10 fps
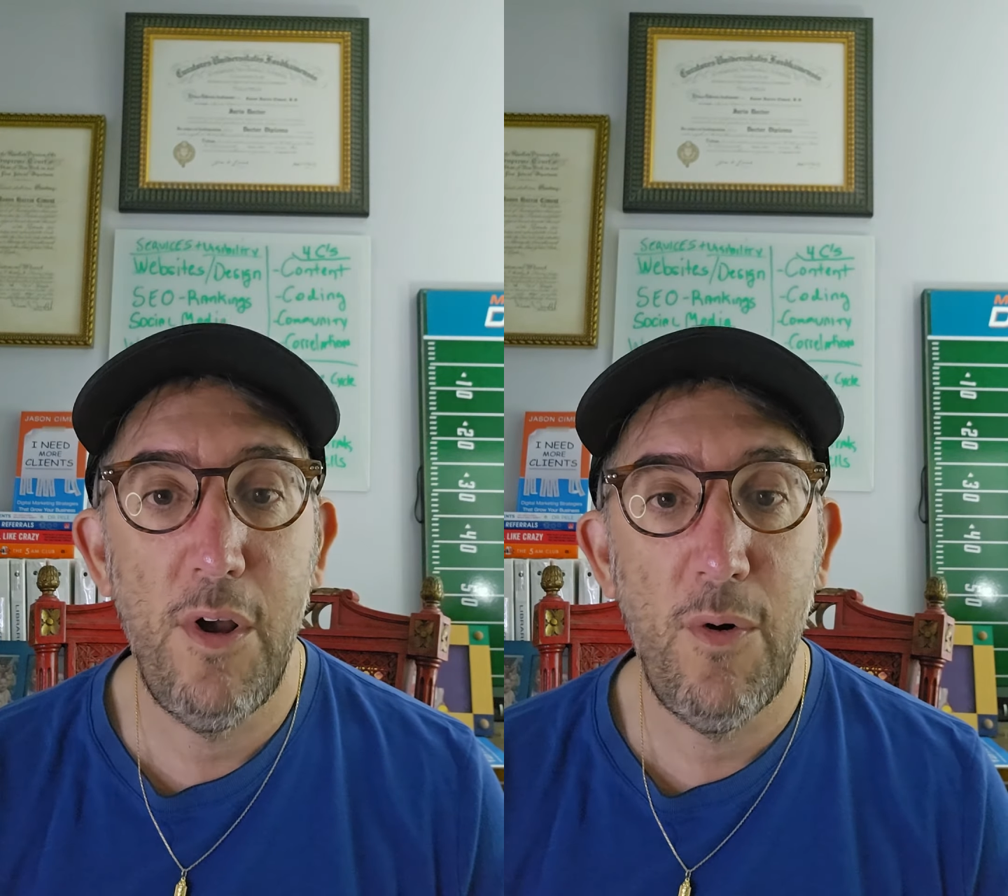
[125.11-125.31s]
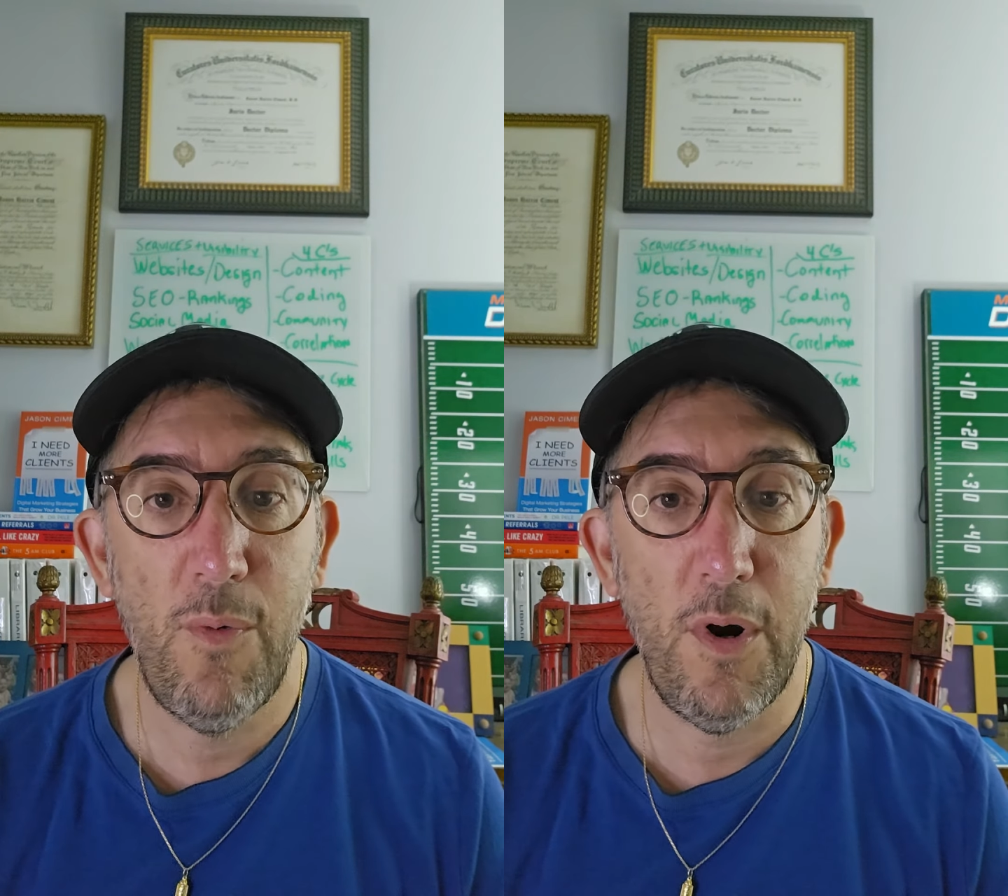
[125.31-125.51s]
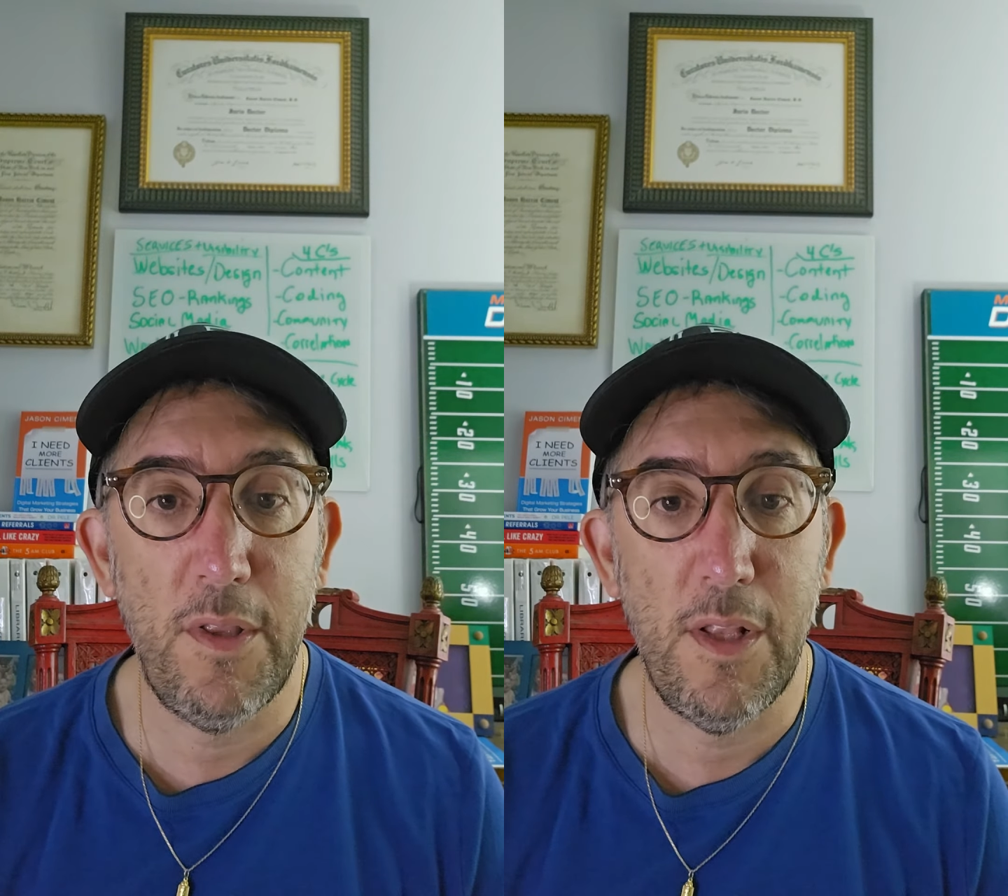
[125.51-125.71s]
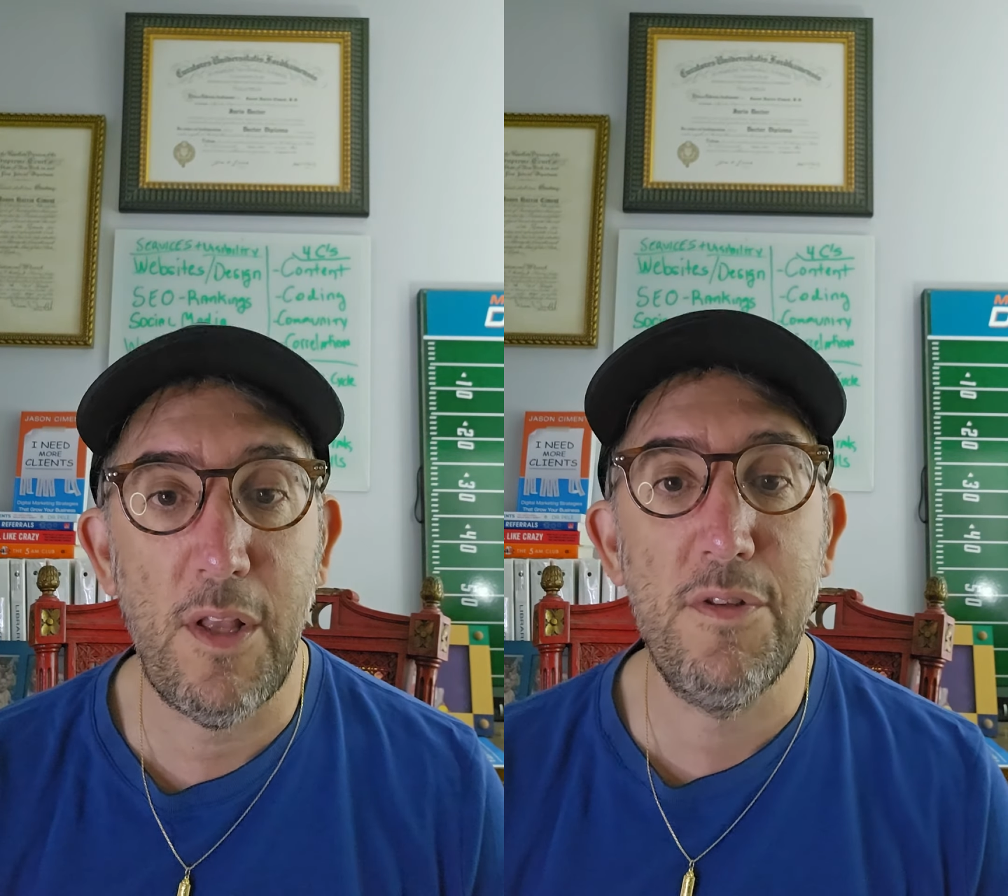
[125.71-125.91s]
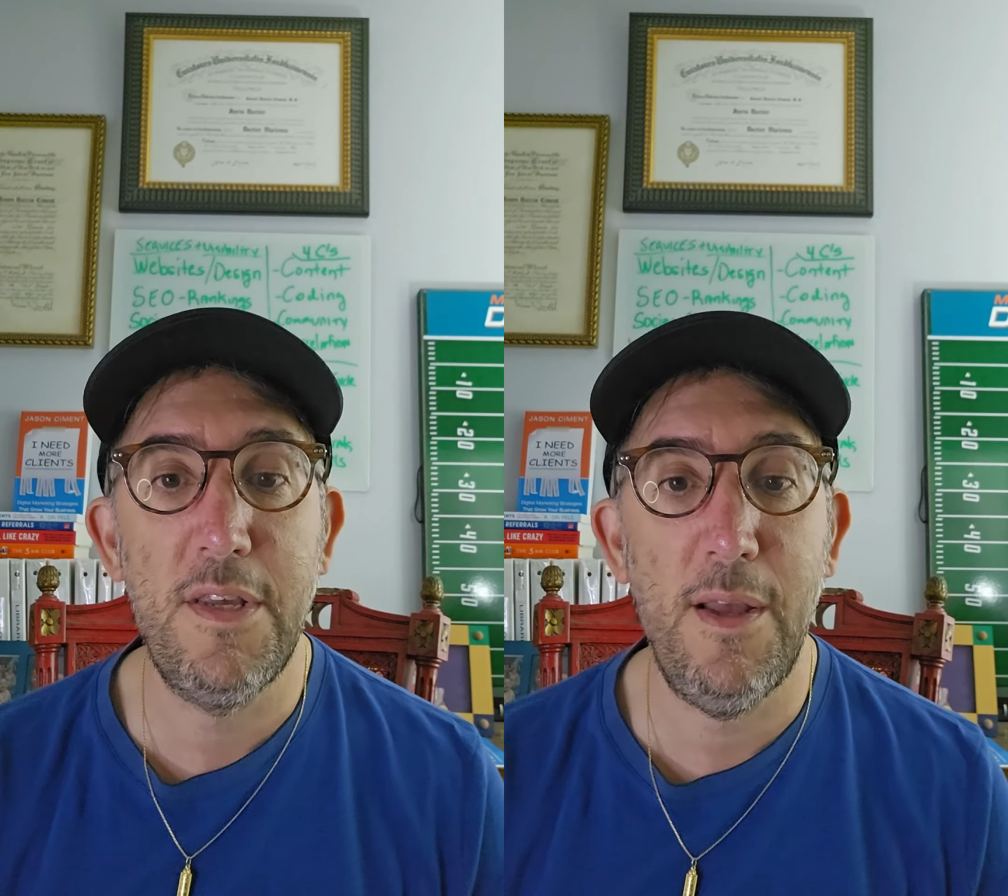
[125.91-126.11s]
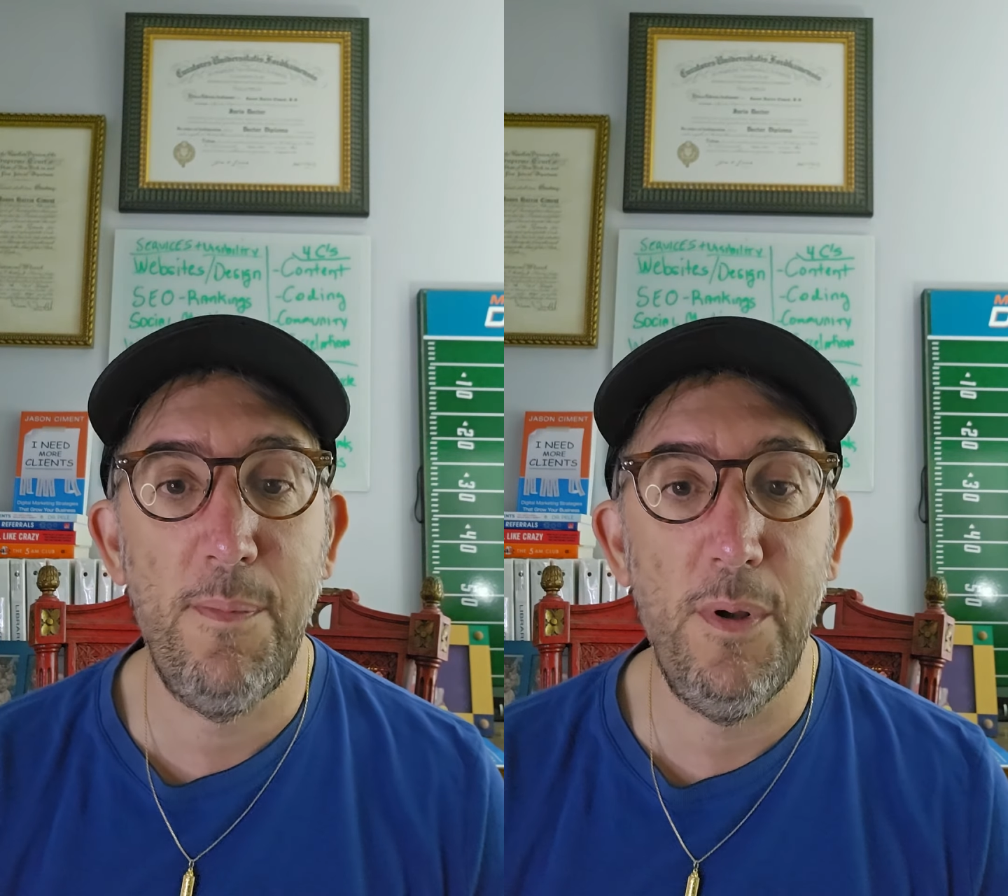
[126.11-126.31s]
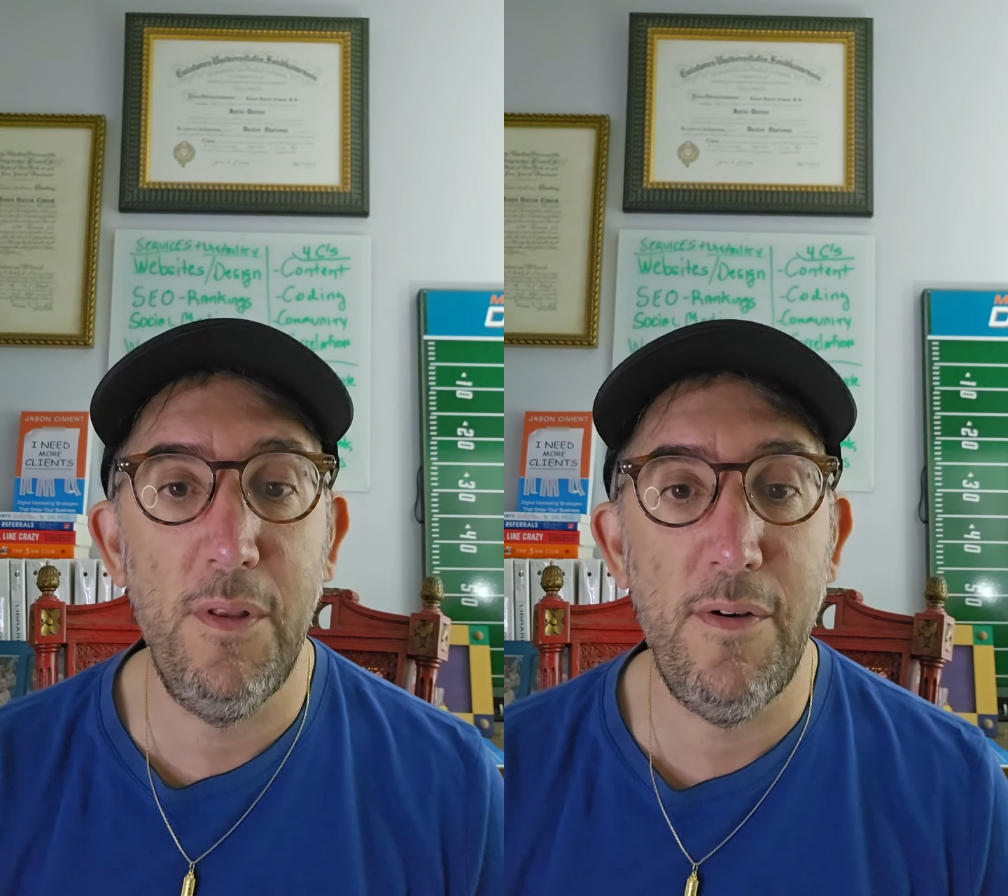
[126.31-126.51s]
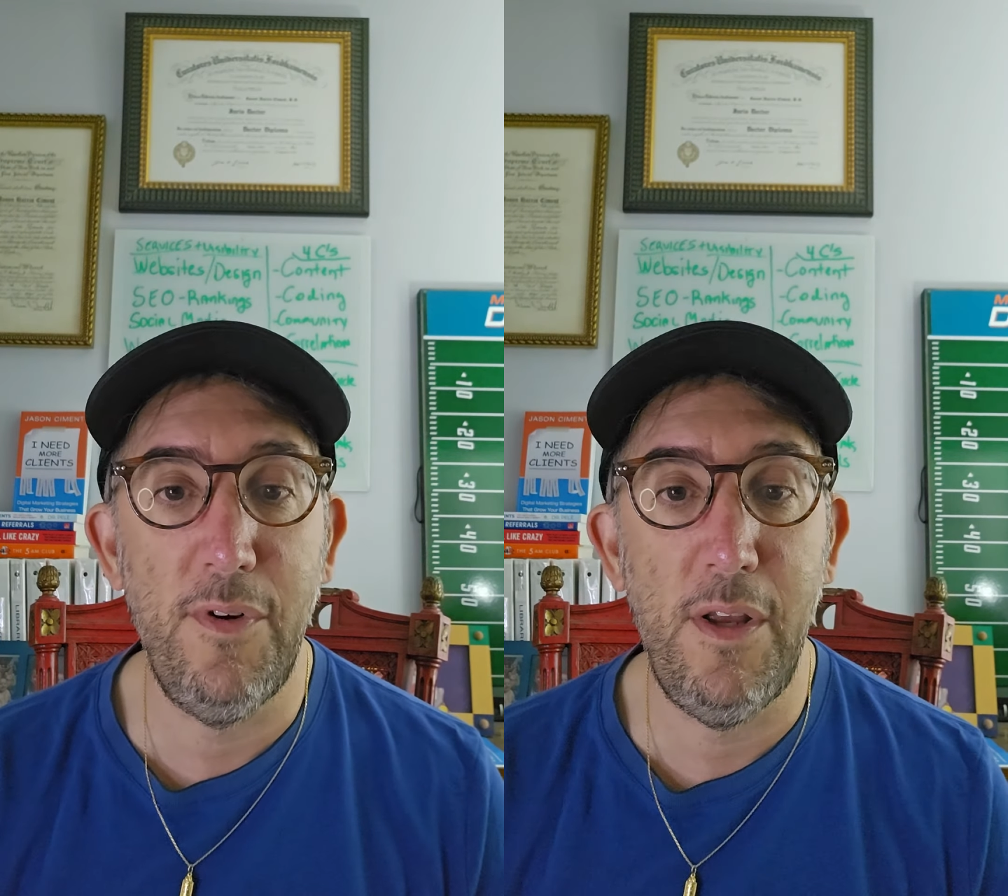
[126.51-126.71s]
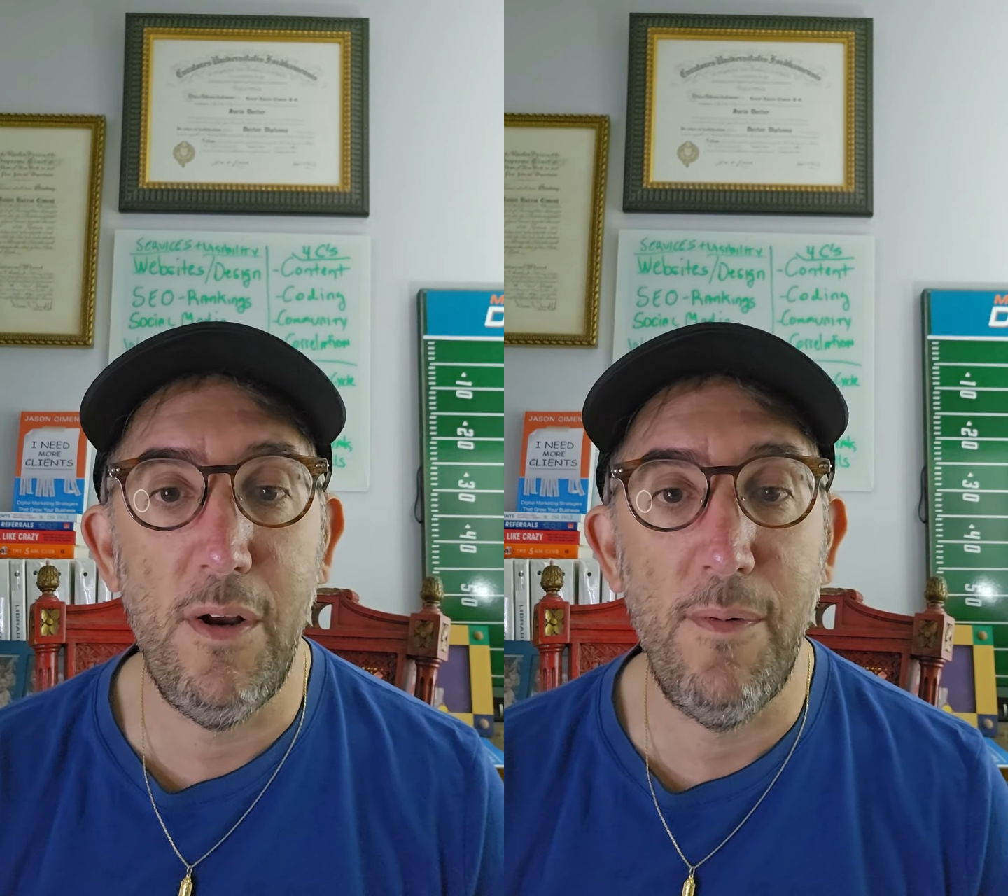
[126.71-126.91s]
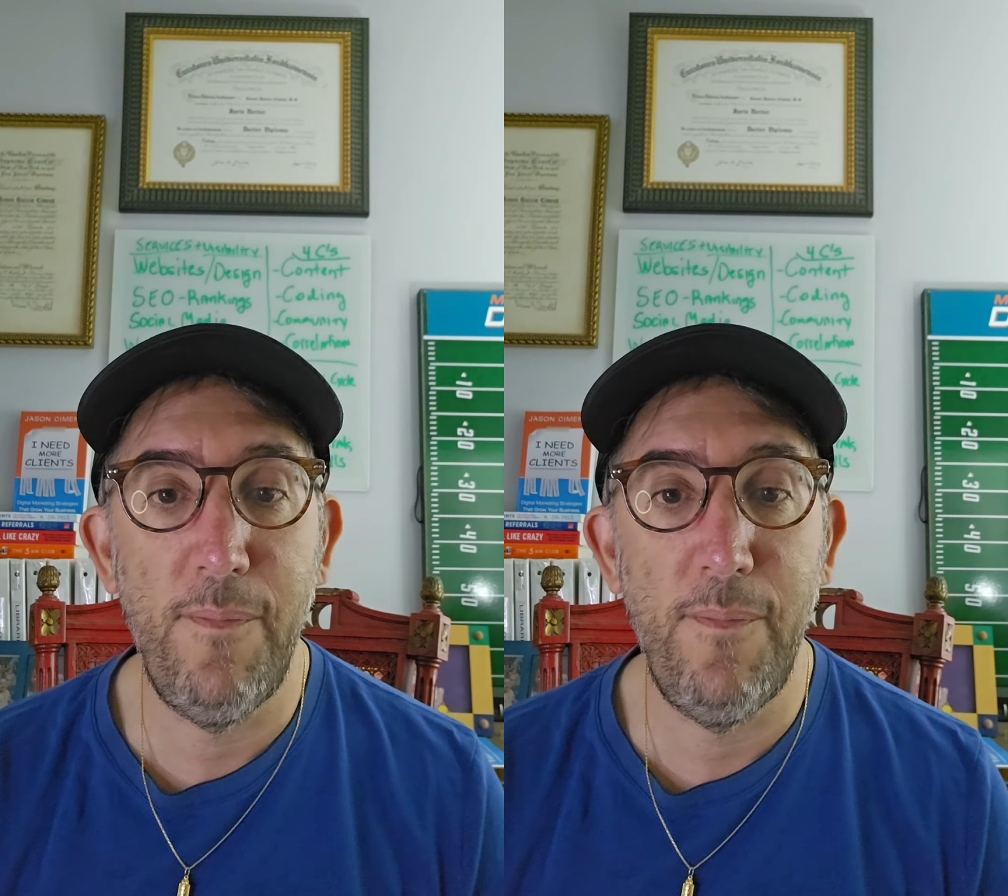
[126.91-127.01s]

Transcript: work that doesn't get billed every year